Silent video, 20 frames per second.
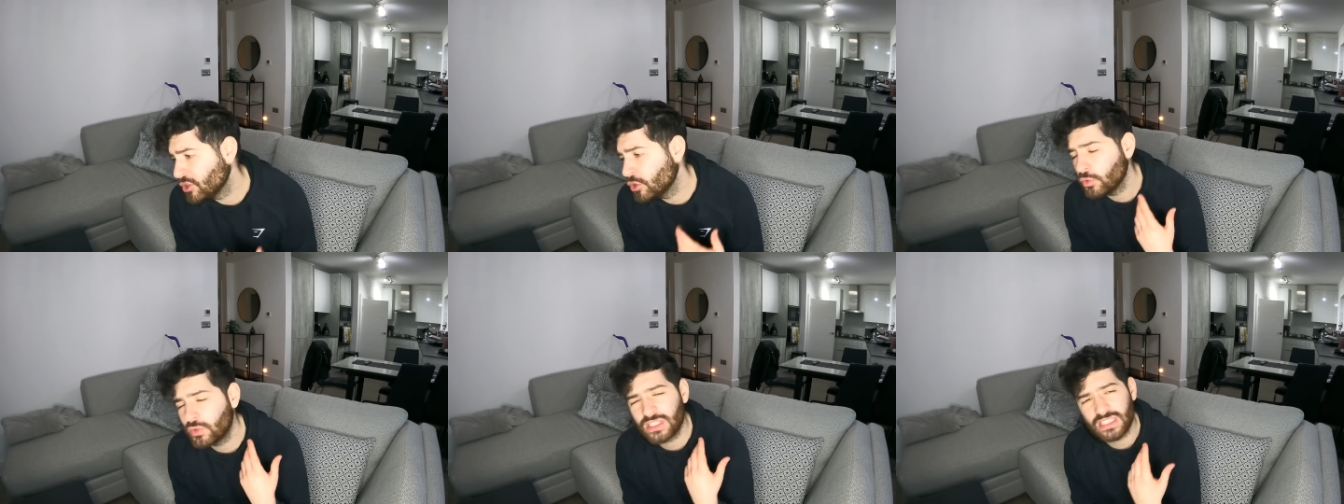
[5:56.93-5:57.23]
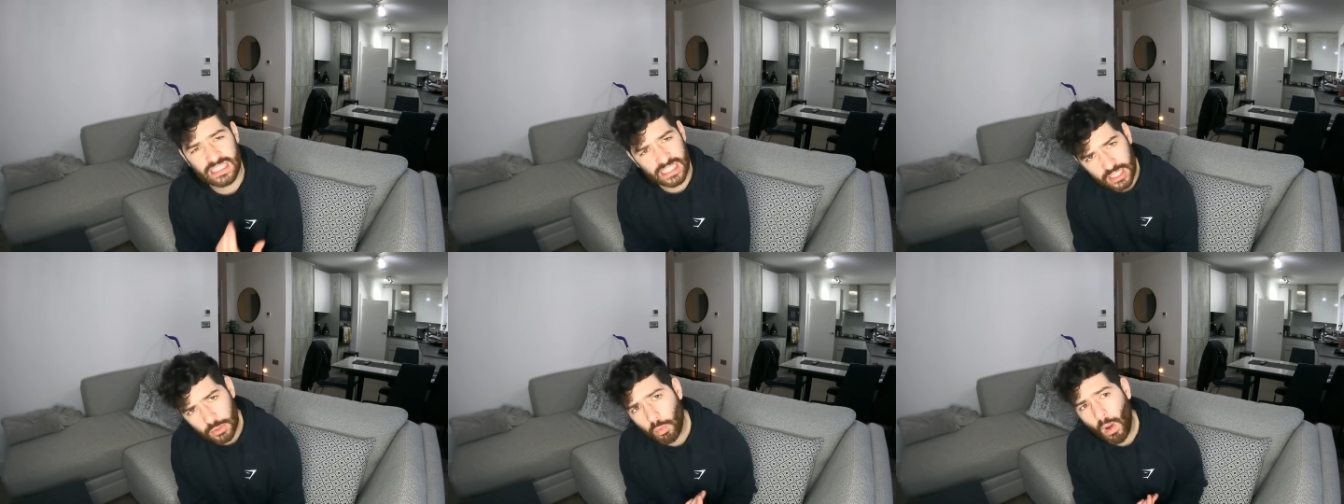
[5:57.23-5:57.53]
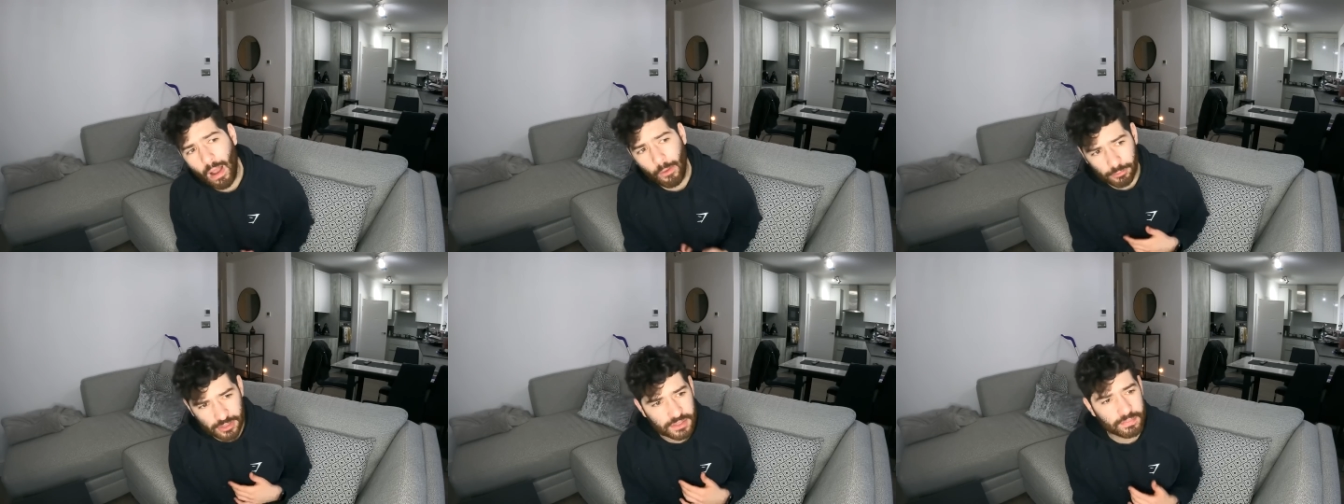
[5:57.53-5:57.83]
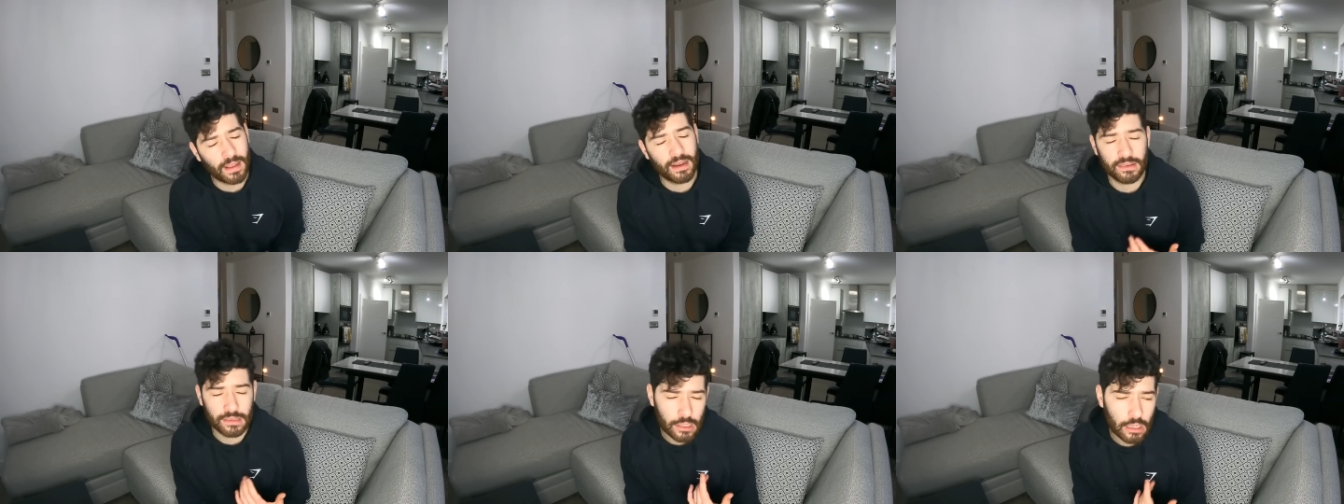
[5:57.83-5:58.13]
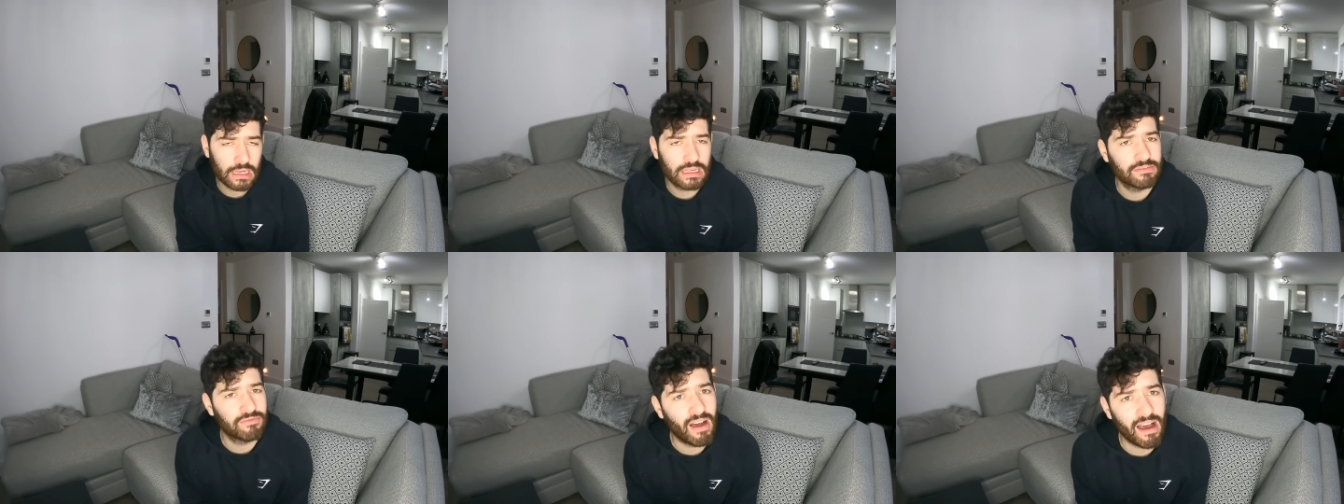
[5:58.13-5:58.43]
You see why we spent
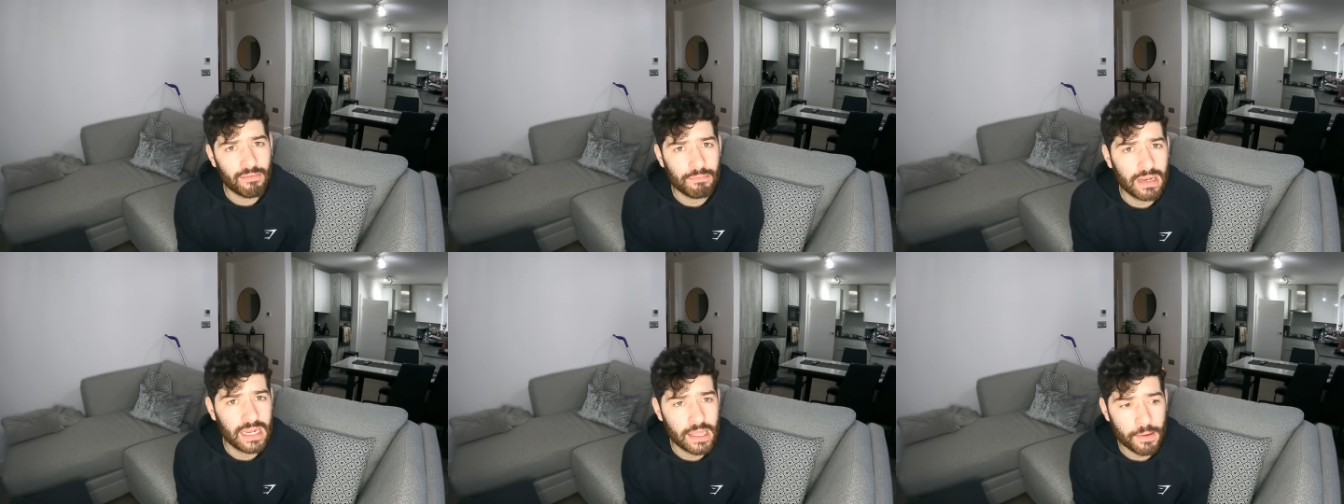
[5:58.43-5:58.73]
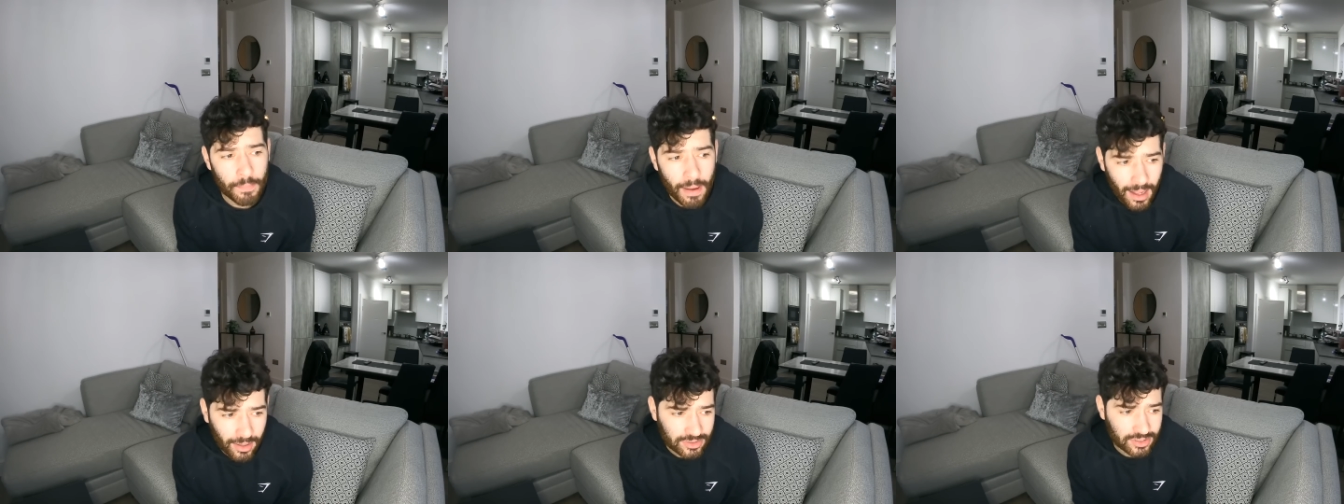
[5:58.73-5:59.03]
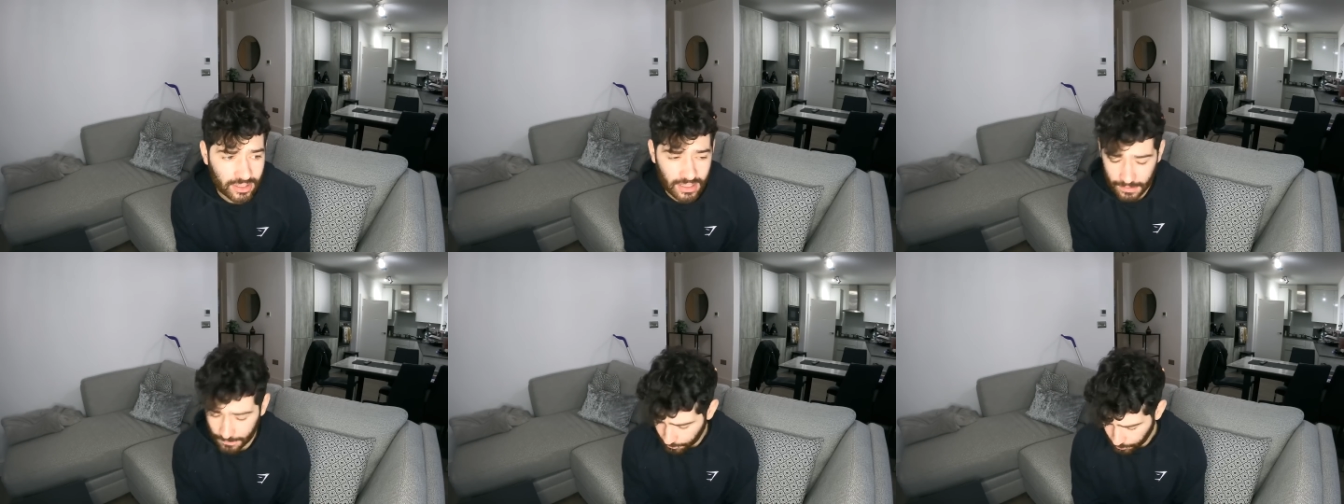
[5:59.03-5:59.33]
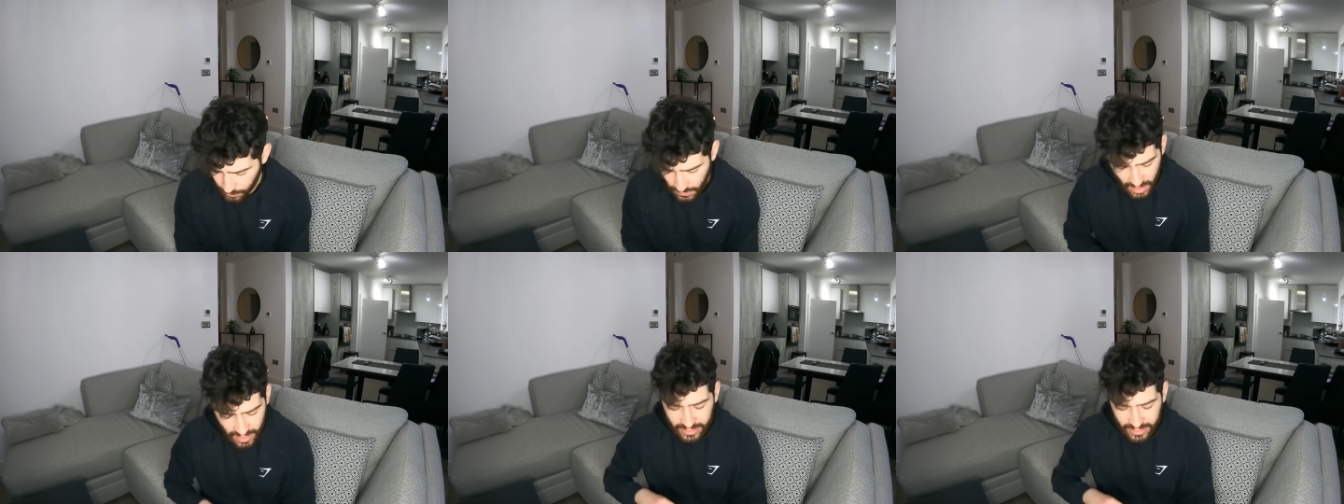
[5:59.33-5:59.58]
£35 million on him.